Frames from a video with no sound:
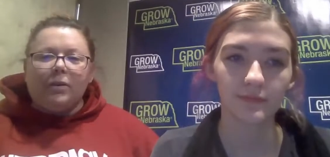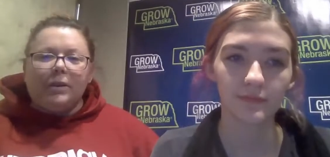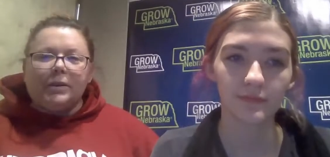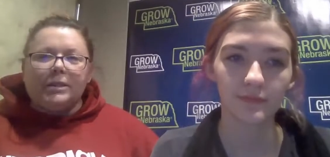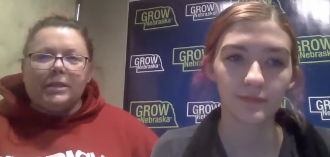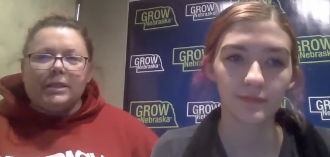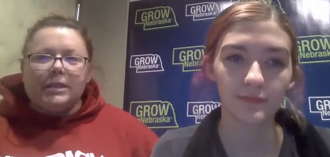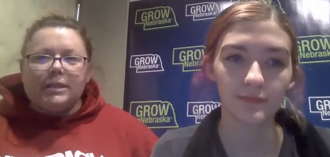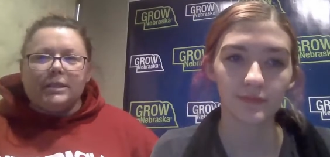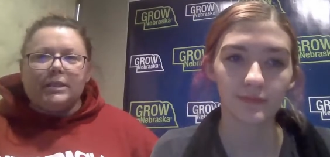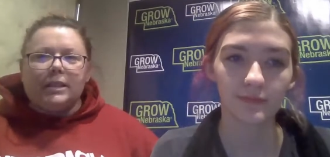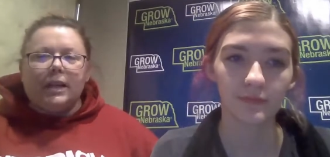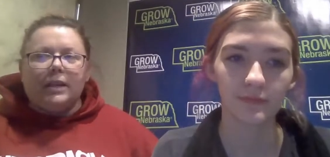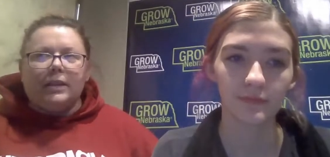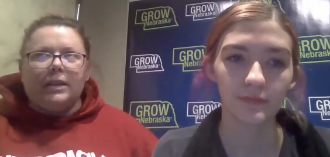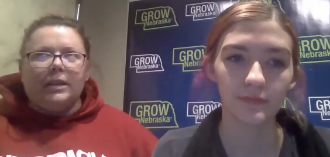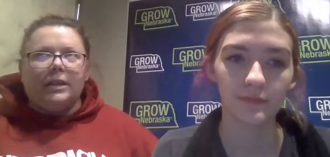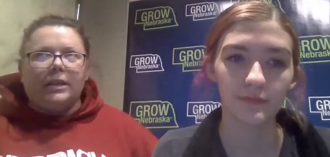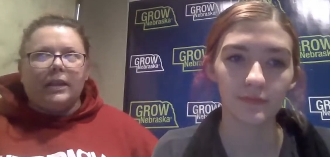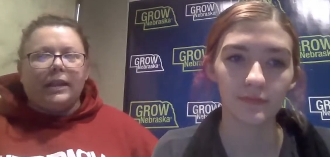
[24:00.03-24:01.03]
Speaker 1: questions.
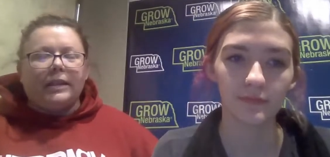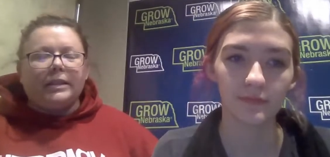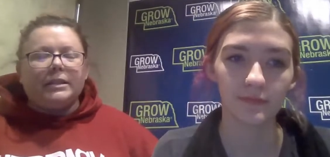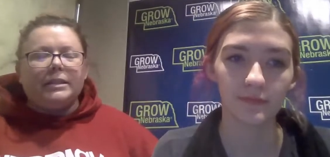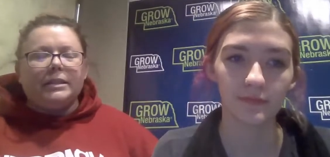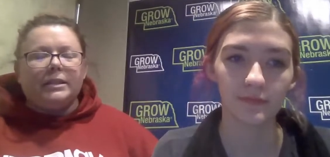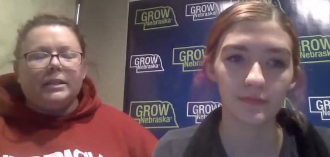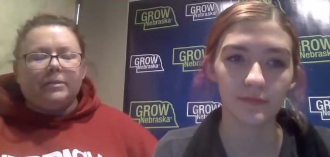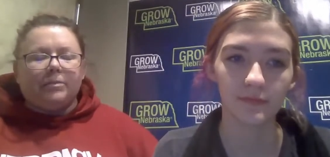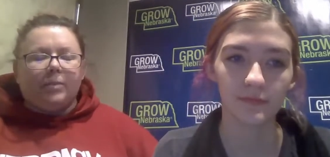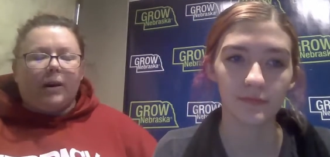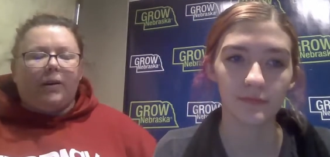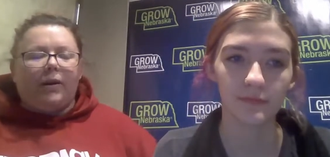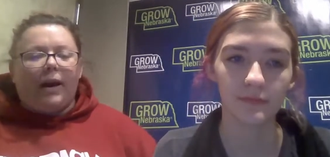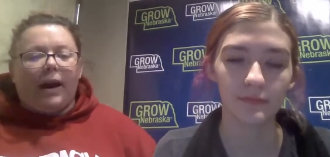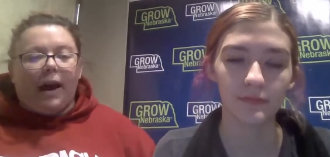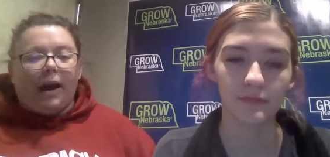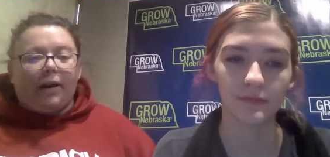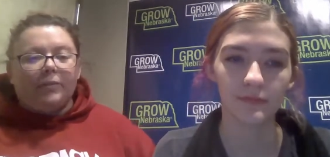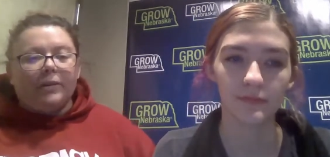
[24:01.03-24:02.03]
And then the nice thing
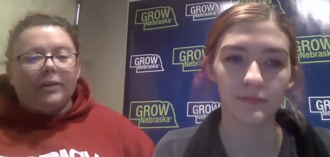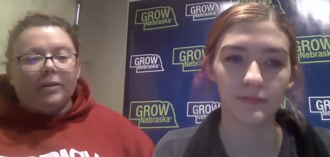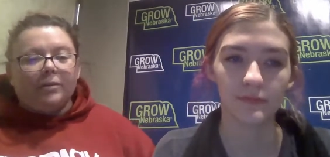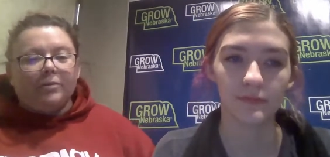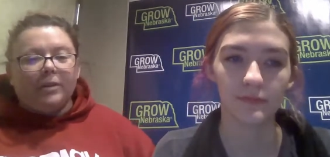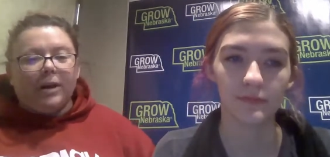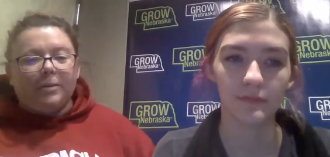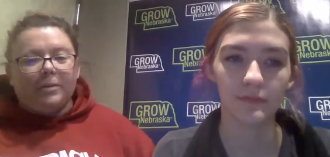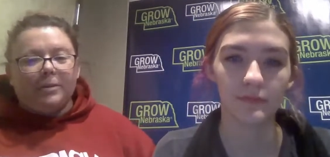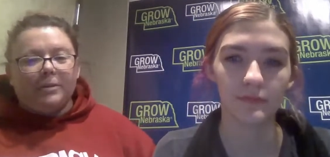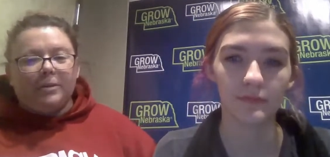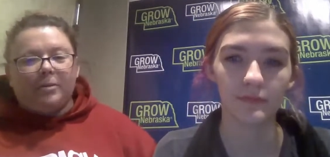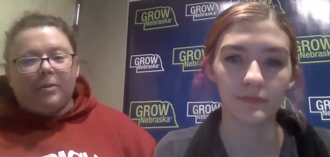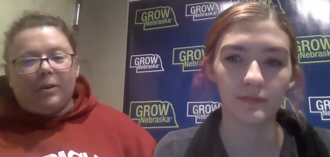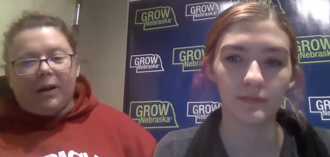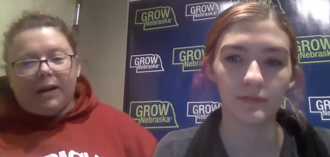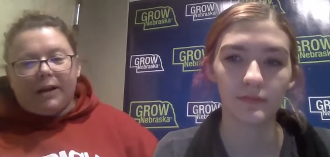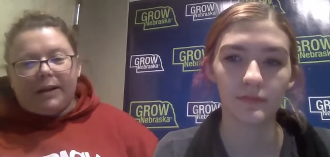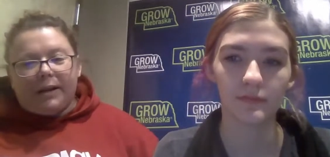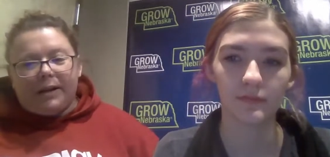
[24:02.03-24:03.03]
about having a rep in your
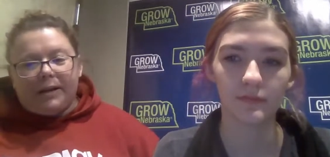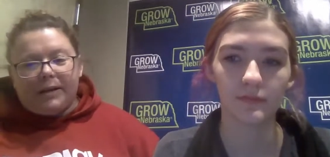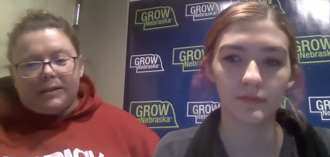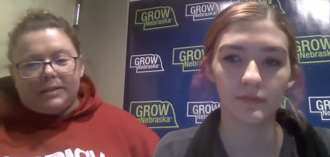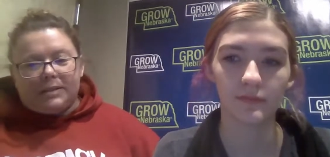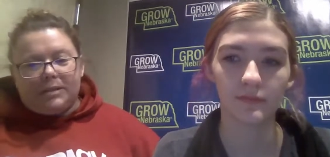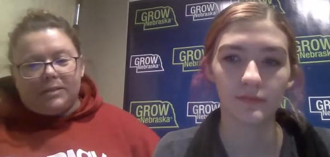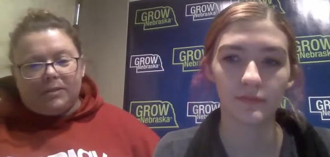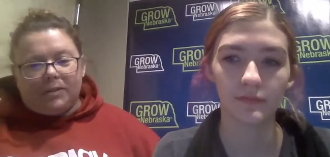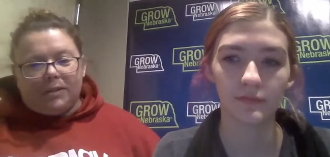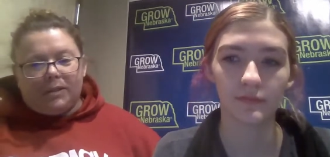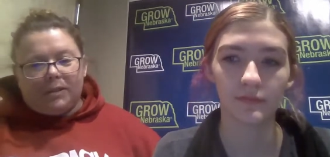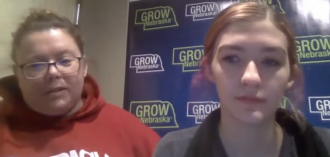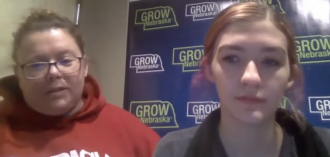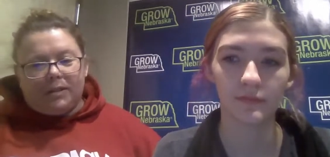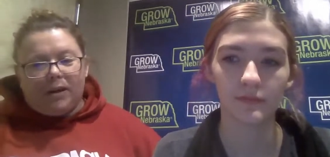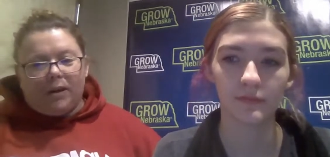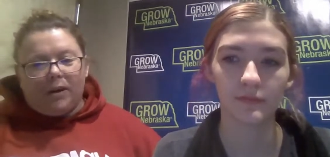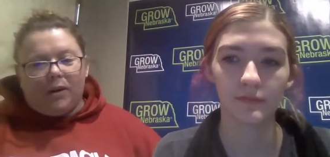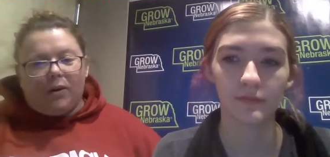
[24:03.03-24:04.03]
pocket is you can
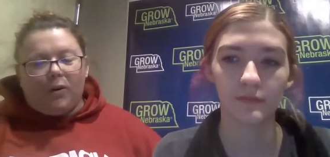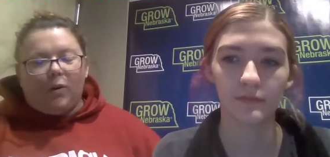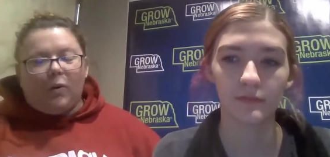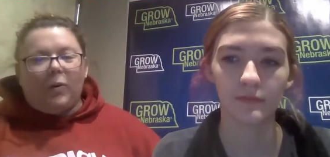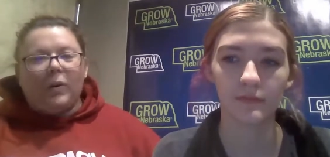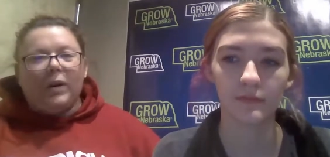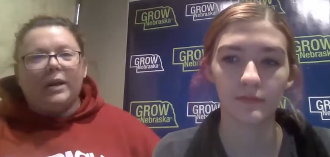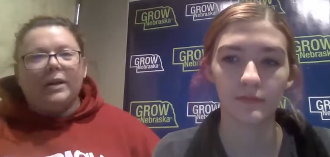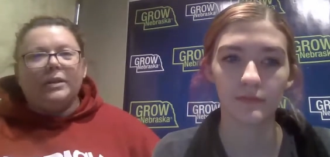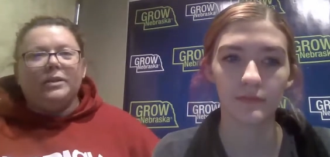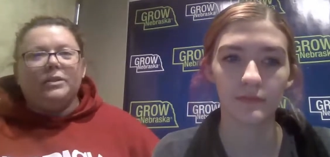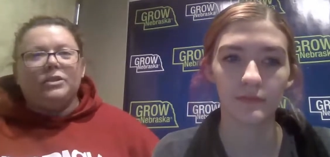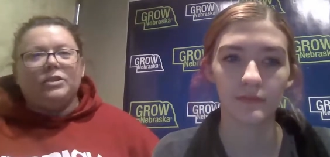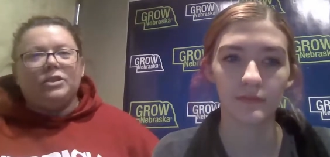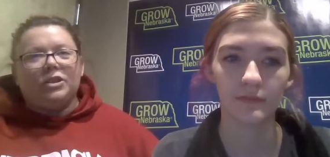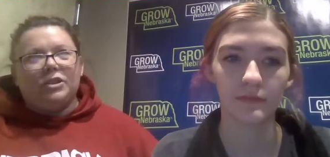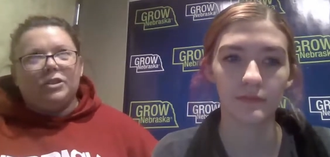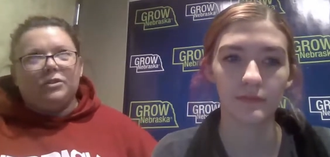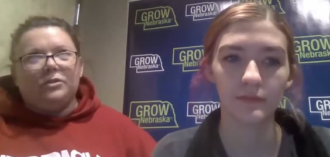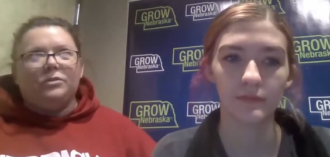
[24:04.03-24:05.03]
go
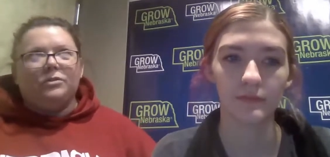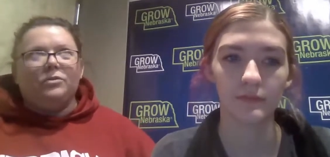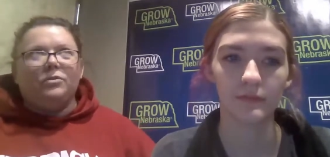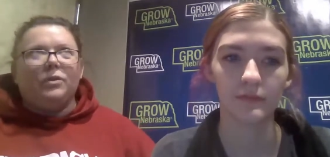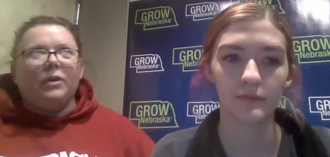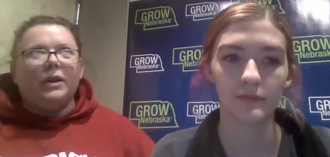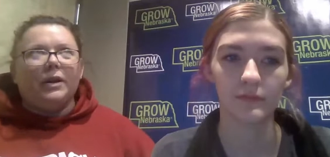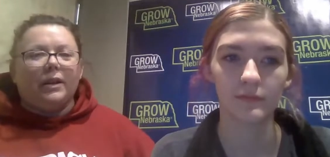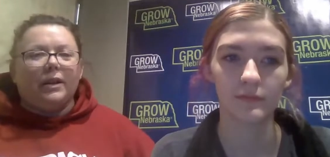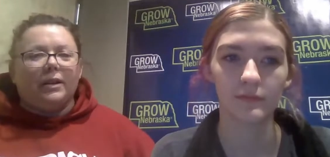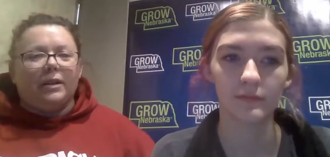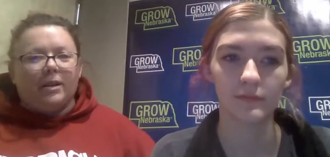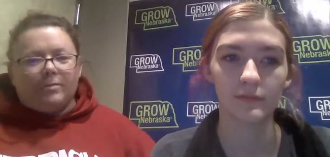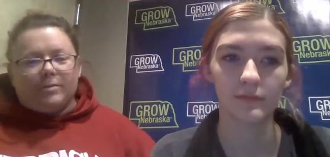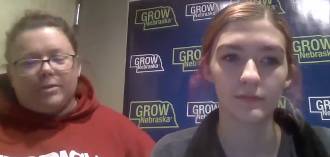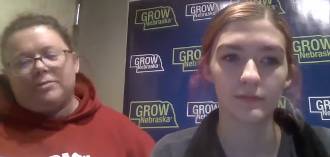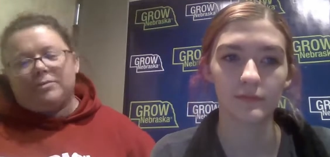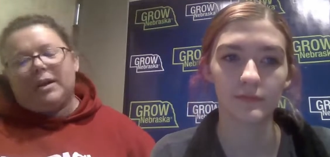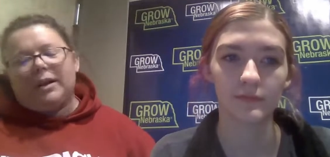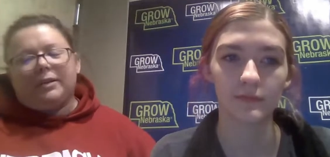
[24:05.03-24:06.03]
to
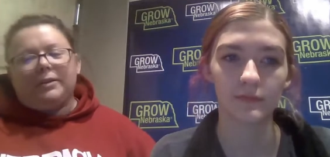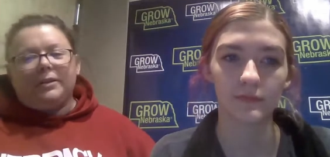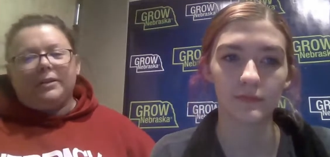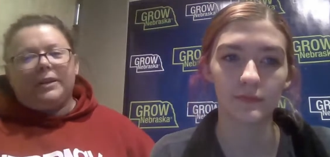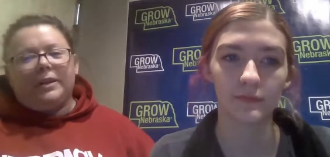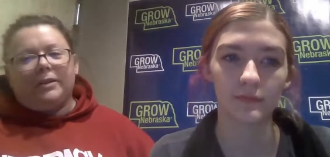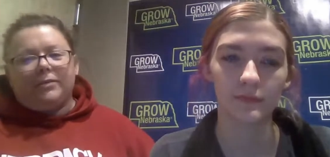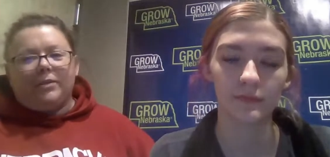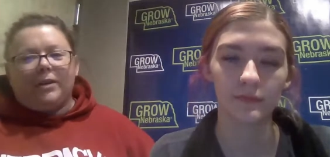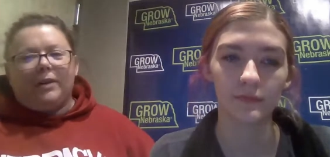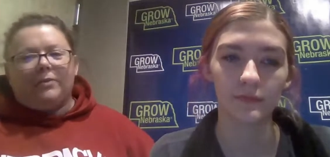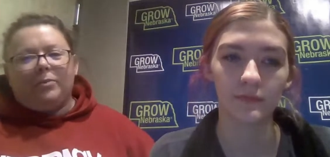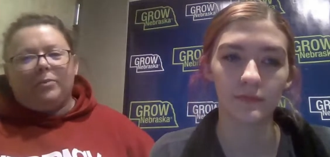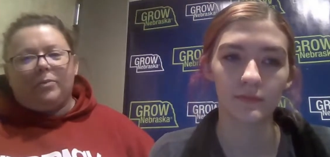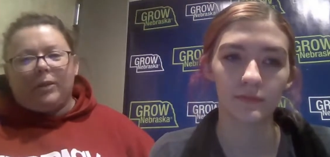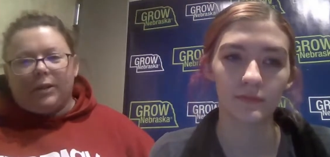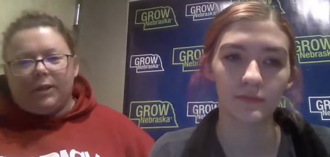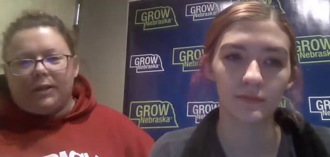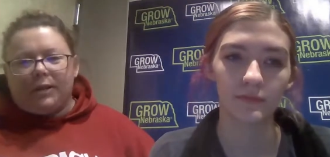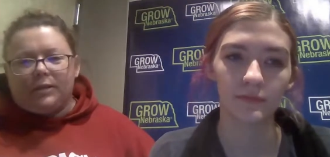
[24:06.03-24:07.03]
them directly if you have
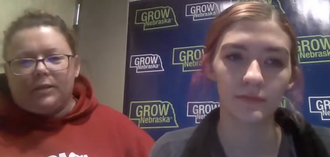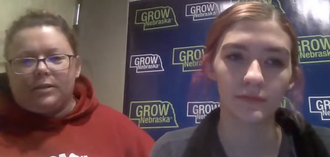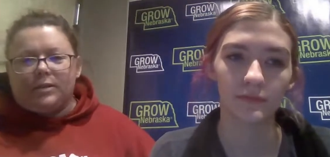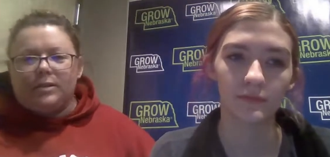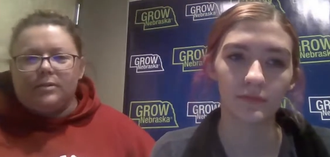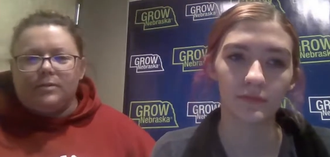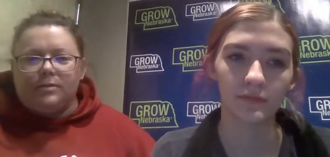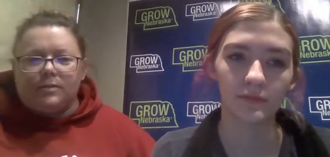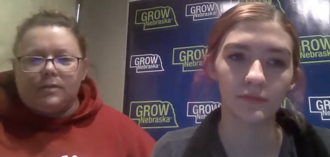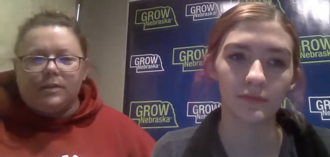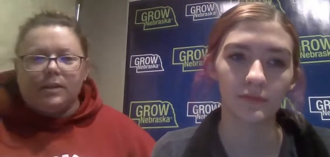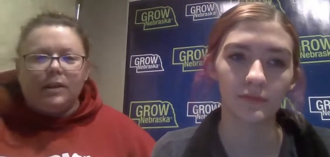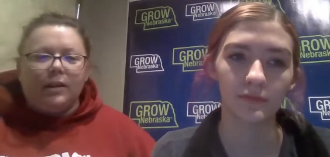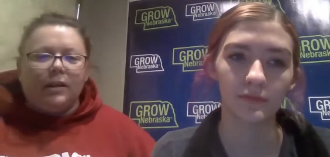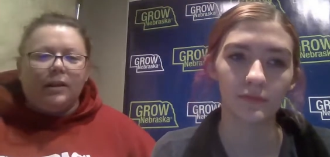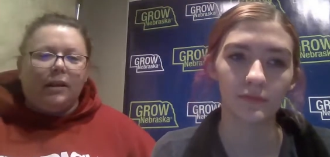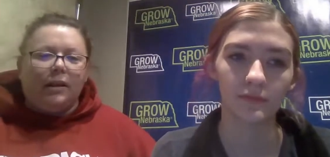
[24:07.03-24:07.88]
billing issues